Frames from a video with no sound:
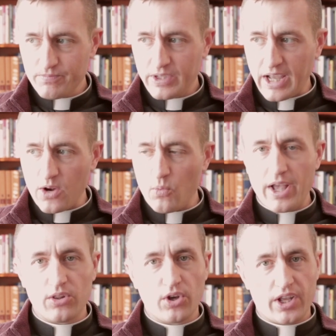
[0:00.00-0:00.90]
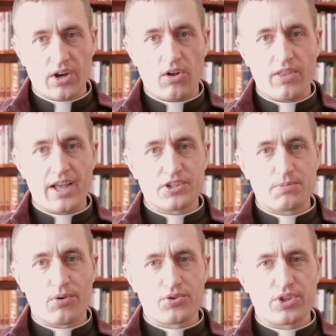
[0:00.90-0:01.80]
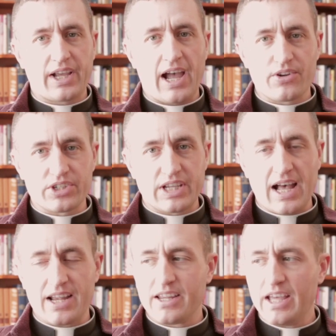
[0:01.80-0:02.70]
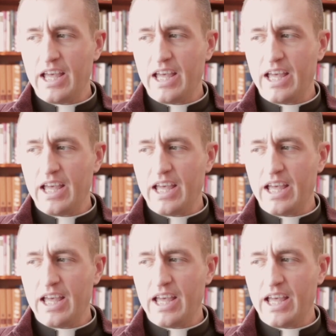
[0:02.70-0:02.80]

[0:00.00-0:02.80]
kind of way of looking at all that spiritually, like how does God